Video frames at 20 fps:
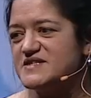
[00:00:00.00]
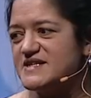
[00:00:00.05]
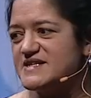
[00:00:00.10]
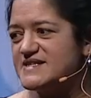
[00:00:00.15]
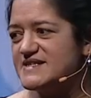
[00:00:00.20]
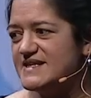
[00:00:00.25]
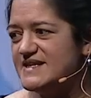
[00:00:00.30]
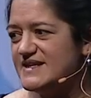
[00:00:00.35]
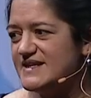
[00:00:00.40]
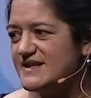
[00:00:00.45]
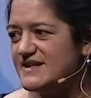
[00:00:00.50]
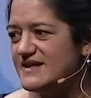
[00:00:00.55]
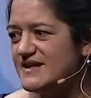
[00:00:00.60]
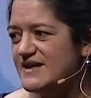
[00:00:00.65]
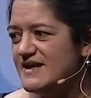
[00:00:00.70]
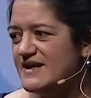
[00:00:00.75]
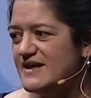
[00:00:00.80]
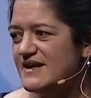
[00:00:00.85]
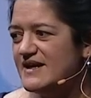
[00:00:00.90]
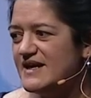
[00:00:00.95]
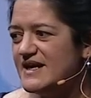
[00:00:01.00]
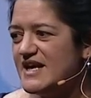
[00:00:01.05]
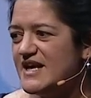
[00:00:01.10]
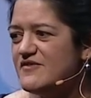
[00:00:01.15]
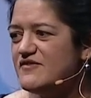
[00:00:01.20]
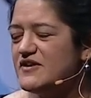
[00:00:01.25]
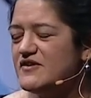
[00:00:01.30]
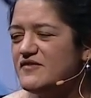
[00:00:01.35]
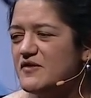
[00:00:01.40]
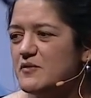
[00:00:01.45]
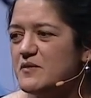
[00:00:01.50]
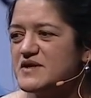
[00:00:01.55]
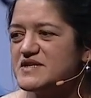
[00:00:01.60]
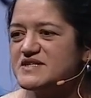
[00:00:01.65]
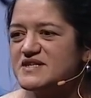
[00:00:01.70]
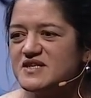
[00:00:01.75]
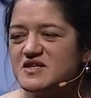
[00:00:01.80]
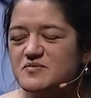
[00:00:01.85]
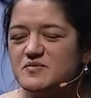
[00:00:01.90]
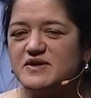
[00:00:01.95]
succeeded, even if it
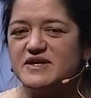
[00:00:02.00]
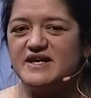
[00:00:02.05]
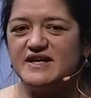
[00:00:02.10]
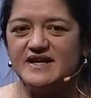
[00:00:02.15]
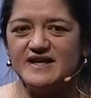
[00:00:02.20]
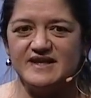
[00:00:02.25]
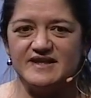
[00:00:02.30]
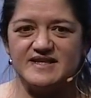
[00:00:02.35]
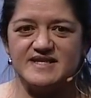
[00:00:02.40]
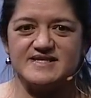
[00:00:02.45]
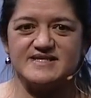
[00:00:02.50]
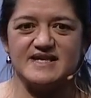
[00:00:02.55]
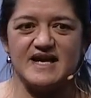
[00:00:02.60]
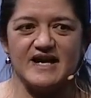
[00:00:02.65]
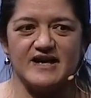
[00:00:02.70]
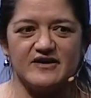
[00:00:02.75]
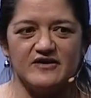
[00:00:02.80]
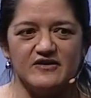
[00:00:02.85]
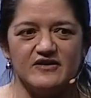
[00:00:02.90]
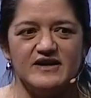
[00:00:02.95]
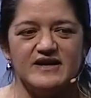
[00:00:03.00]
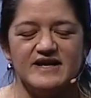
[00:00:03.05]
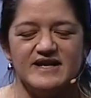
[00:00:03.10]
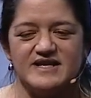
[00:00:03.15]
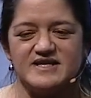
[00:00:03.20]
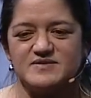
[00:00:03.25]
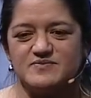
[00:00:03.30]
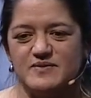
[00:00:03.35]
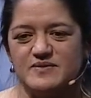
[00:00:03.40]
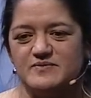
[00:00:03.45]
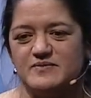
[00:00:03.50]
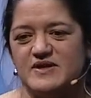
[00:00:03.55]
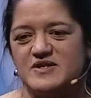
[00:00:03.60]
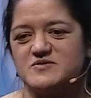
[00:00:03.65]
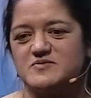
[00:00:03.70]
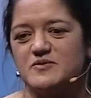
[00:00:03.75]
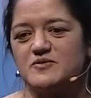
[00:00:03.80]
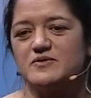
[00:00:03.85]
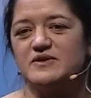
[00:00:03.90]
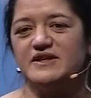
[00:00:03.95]
wasn't at the beginning of the cycle, been, has
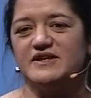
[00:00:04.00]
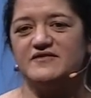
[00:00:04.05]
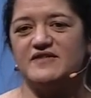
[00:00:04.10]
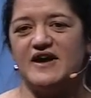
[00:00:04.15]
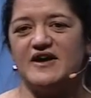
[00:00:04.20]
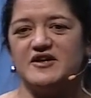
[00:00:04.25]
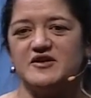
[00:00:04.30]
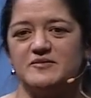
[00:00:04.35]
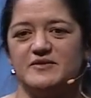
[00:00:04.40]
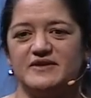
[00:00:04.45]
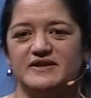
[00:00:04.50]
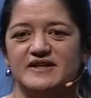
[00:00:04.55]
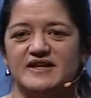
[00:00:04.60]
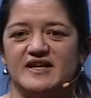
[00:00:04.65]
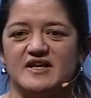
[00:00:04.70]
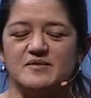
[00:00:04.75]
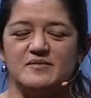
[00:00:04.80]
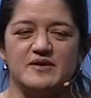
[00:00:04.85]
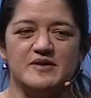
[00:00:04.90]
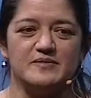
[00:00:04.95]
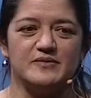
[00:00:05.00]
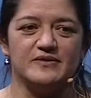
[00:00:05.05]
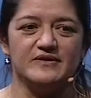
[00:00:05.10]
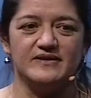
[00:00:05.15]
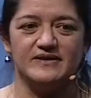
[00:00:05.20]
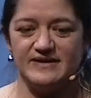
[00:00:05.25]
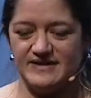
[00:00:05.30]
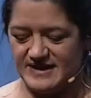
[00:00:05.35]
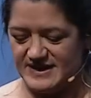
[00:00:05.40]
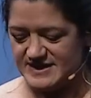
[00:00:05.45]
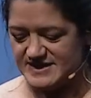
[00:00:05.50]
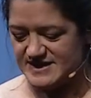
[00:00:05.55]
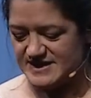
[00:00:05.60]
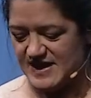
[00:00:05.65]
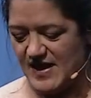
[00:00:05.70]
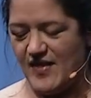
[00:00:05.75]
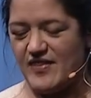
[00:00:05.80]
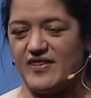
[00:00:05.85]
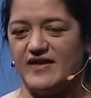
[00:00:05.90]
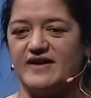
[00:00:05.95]
been really valuable in getting people into
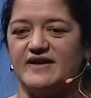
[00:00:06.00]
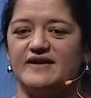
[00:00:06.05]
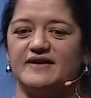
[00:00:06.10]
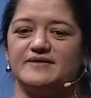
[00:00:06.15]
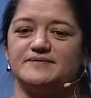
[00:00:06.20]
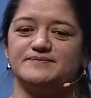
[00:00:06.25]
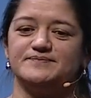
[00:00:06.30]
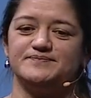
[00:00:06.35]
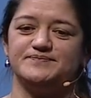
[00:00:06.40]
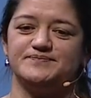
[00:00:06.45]
that thinking.